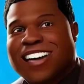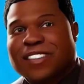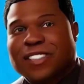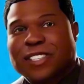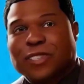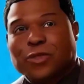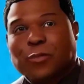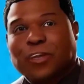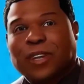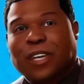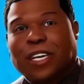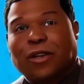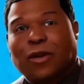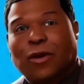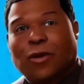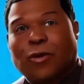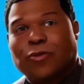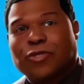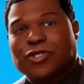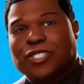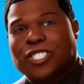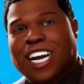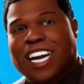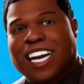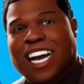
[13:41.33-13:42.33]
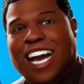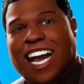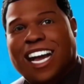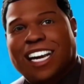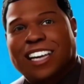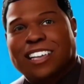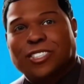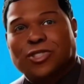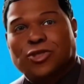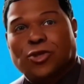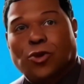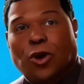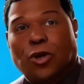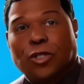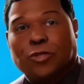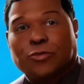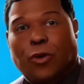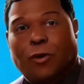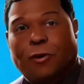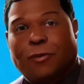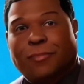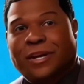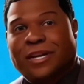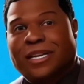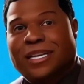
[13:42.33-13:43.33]
This week alone, Jade added a
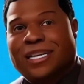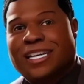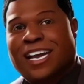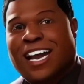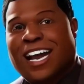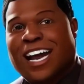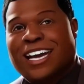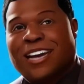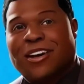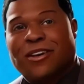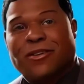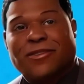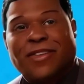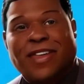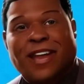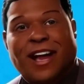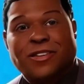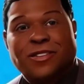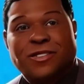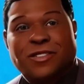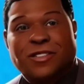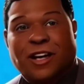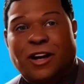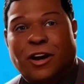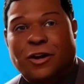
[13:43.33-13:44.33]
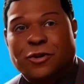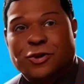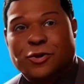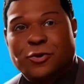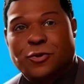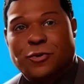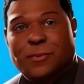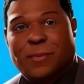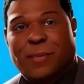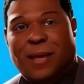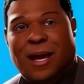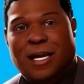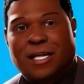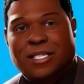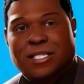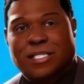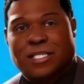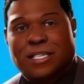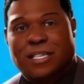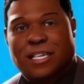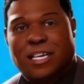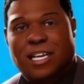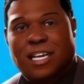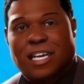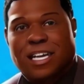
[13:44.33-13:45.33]
jaw-dropping $900,000 to his
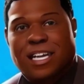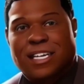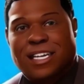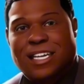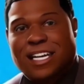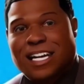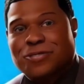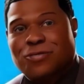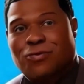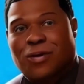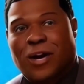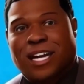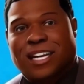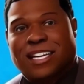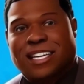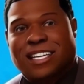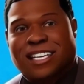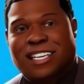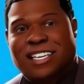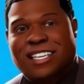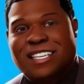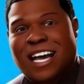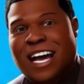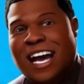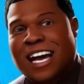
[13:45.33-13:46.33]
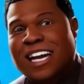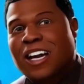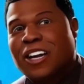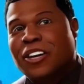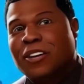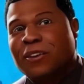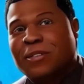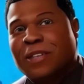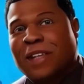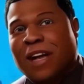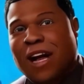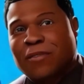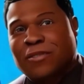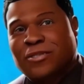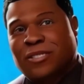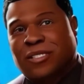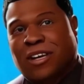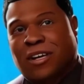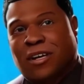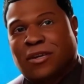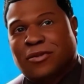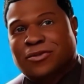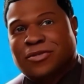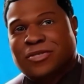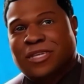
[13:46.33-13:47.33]
balance. That's right,
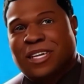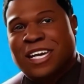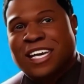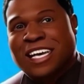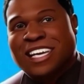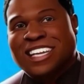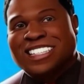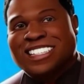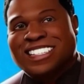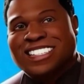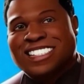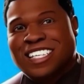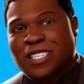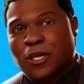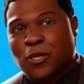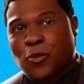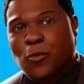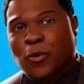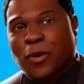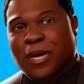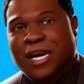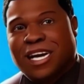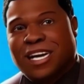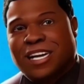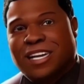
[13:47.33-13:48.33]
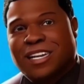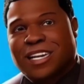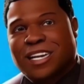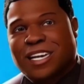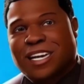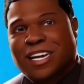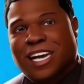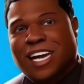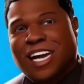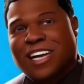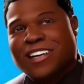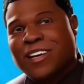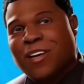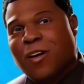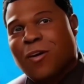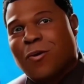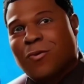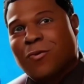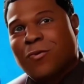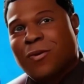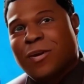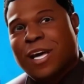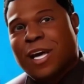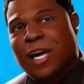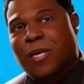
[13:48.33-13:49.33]
$900,000 in a single week. And
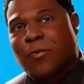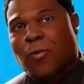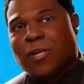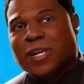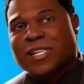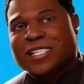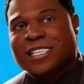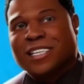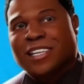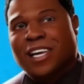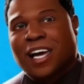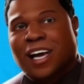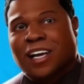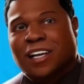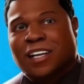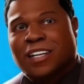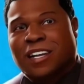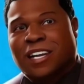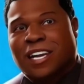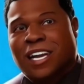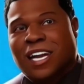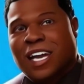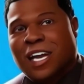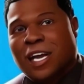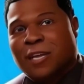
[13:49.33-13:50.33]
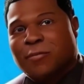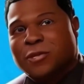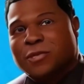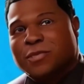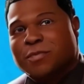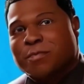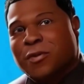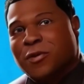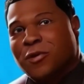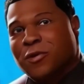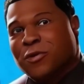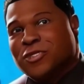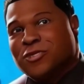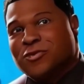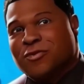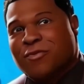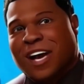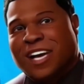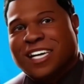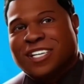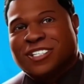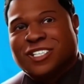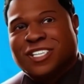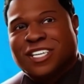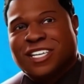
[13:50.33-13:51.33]
no, it wasn't luck. It was pure
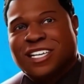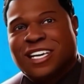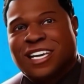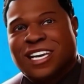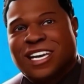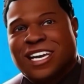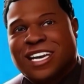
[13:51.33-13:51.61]
strategy.